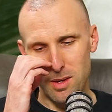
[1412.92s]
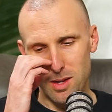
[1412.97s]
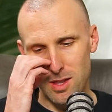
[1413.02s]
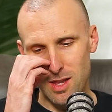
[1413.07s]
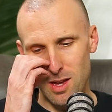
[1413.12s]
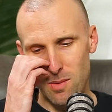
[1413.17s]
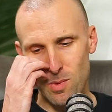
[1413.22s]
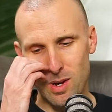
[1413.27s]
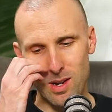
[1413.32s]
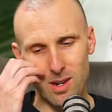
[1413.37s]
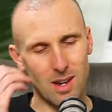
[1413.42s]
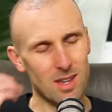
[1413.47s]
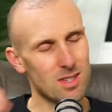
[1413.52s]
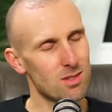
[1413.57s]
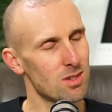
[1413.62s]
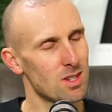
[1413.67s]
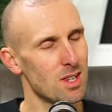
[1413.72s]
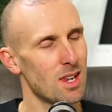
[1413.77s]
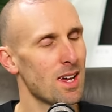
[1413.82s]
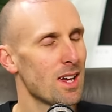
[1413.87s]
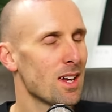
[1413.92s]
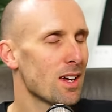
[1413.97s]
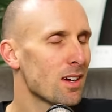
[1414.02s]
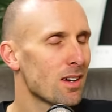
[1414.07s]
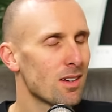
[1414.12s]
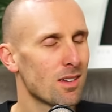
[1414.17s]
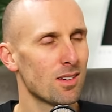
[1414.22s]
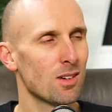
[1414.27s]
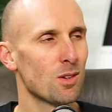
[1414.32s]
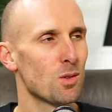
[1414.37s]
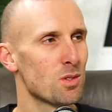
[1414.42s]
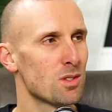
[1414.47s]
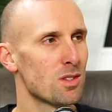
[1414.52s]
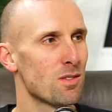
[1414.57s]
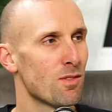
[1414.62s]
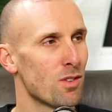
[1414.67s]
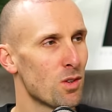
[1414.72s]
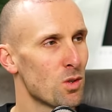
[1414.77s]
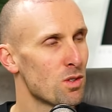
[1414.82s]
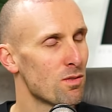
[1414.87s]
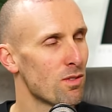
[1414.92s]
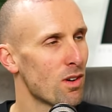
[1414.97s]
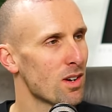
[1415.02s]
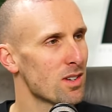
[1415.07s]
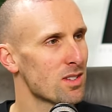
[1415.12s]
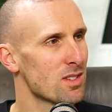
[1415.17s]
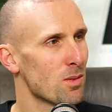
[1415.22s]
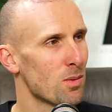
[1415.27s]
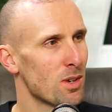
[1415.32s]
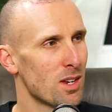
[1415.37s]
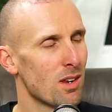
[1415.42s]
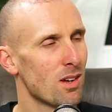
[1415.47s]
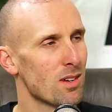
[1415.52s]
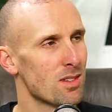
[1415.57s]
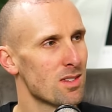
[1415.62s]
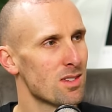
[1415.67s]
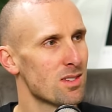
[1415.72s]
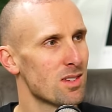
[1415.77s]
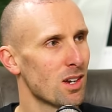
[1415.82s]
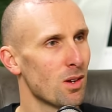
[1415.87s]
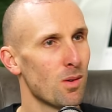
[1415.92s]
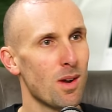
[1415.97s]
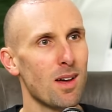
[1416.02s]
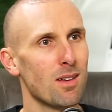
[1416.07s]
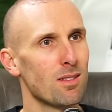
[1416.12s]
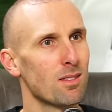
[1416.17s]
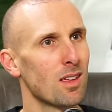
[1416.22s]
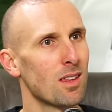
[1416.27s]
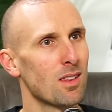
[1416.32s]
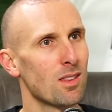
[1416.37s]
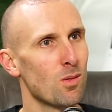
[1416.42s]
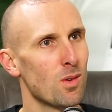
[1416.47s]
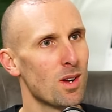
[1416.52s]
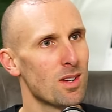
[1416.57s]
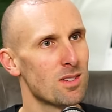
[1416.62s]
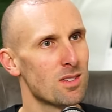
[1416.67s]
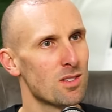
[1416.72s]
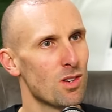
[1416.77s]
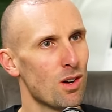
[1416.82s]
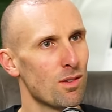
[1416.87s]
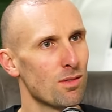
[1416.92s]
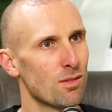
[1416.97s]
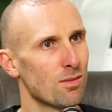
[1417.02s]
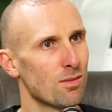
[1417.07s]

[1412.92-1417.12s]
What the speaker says: And then when Lazarus Lake, who devised it, when he lights his cigarette, then the race is off.